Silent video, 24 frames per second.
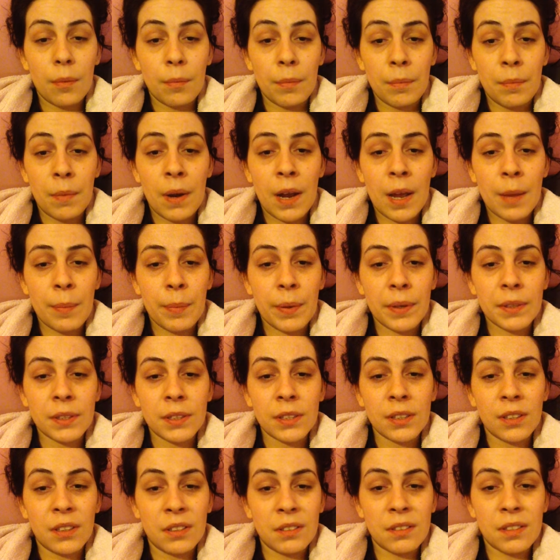in my
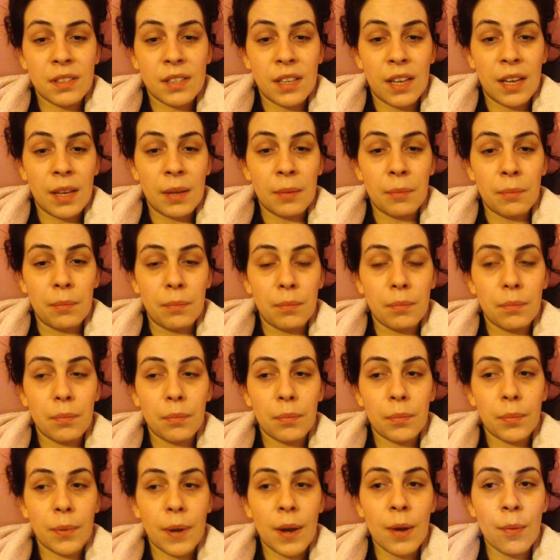opinion, I'd say,
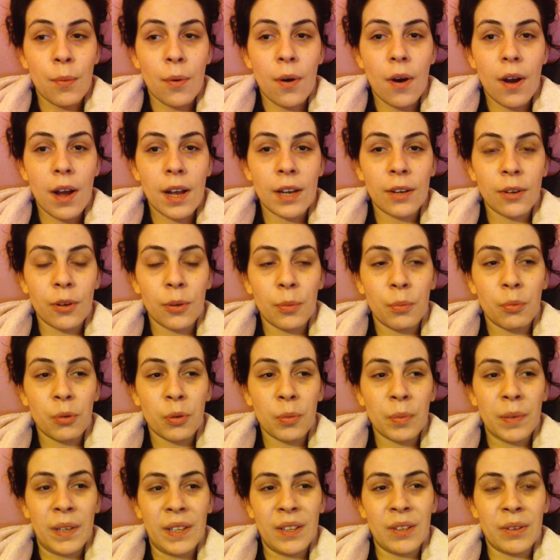by what I know,
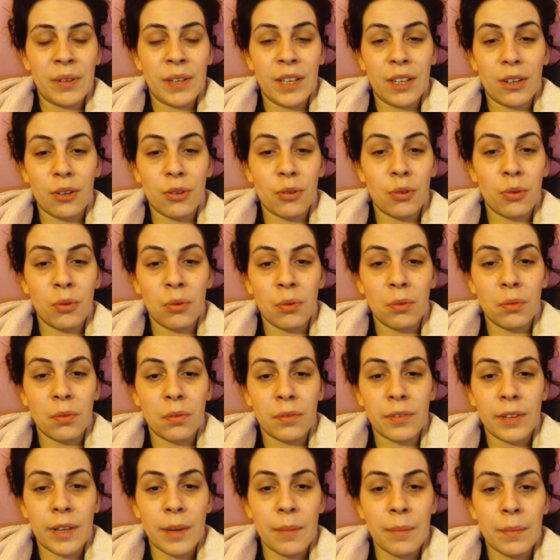probably only a quarter
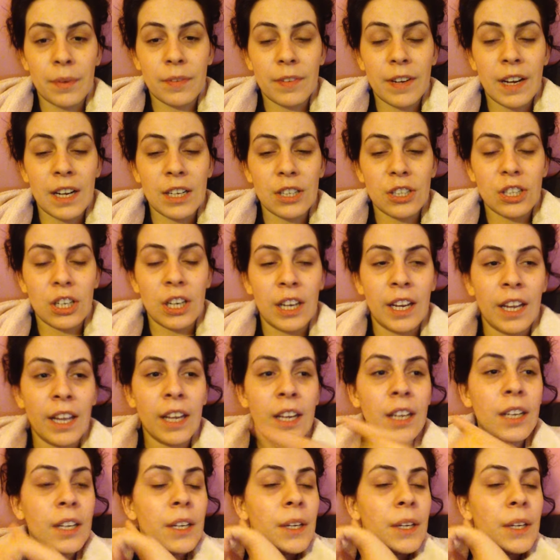of them have actually